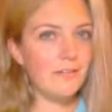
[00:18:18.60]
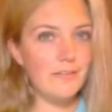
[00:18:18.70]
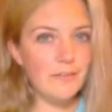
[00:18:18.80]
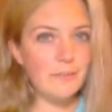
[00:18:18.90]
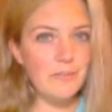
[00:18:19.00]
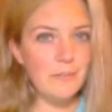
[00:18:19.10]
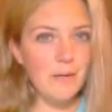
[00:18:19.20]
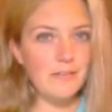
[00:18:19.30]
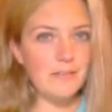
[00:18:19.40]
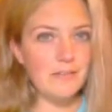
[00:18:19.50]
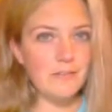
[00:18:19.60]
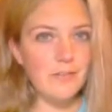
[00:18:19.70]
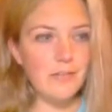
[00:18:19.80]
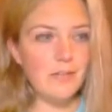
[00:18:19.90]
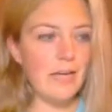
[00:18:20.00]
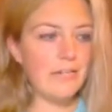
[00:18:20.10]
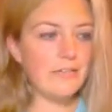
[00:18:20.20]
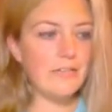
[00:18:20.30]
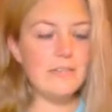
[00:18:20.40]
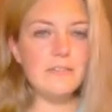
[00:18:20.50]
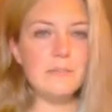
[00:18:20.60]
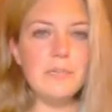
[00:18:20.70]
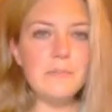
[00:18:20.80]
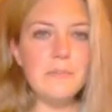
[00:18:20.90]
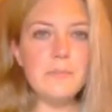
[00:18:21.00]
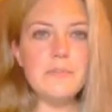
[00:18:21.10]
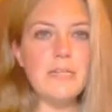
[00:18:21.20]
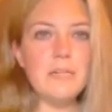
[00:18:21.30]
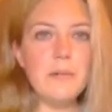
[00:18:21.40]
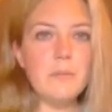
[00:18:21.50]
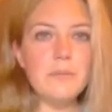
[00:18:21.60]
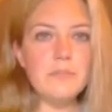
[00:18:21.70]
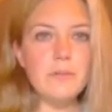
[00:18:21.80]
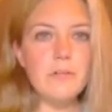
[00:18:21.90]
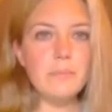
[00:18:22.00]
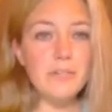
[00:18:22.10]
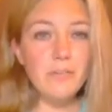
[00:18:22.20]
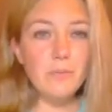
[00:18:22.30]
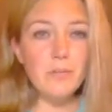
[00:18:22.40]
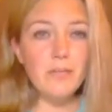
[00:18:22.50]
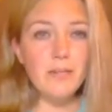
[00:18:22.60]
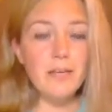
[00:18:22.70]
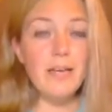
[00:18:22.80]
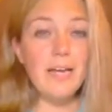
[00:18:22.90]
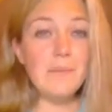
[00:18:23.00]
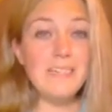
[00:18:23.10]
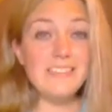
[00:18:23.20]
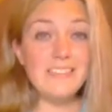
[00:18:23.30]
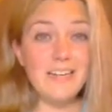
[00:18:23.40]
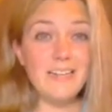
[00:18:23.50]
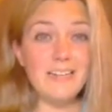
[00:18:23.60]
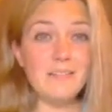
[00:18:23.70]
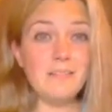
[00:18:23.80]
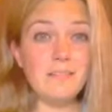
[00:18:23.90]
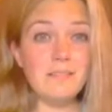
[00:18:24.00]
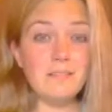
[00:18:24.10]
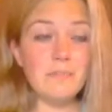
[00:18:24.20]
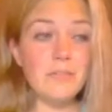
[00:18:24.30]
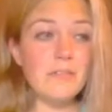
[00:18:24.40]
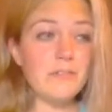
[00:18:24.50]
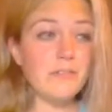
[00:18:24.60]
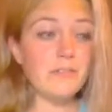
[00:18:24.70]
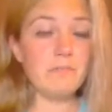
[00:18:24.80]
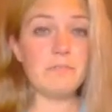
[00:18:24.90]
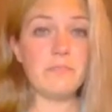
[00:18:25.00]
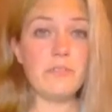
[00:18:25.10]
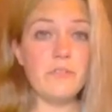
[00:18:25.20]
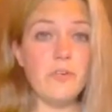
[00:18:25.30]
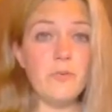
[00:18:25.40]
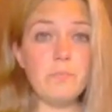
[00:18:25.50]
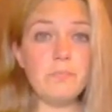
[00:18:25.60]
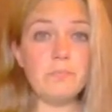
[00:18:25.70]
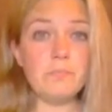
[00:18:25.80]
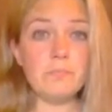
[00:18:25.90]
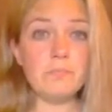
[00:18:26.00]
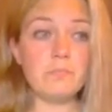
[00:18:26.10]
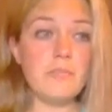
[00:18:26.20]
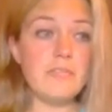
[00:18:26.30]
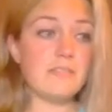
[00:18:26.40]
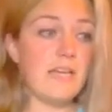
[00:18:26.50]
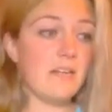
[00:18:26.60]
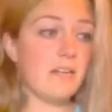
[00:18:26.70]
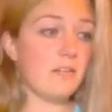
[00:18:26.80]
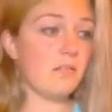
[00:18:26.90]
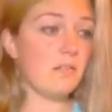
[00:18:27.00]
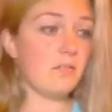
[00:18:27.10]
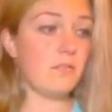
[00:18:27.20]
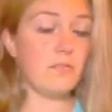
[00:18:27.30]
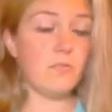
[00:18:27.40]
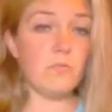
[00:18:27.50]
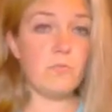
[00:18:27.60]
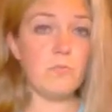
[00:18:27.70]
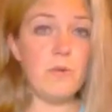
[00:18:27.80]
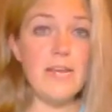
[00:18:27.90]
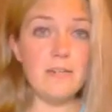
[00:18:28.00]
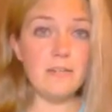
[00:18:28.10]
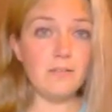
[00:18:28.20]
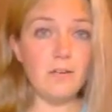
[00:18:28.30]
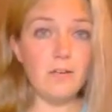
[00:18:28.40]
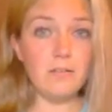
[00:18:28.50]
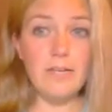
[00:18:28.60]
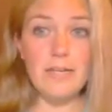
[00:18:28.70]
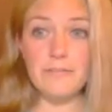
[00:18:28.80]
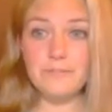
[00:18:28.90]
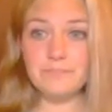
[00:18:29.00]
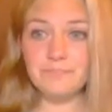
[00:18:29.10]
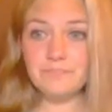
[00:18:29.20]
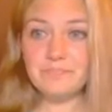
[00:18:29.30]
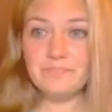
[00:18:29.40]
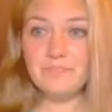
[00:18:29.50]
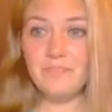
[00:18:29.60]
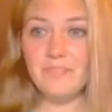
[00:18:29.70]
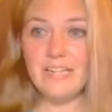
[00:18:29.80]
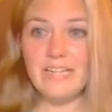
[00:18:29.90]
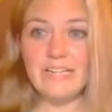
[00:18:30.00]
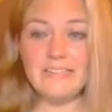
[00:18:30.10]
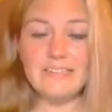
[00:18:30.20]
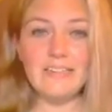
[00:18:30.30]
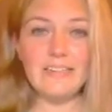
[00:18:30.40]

Celebrate the positives. I could easily be upset about what's going on, but you know what? I'm excited, because there's hope. He's had a great long life. And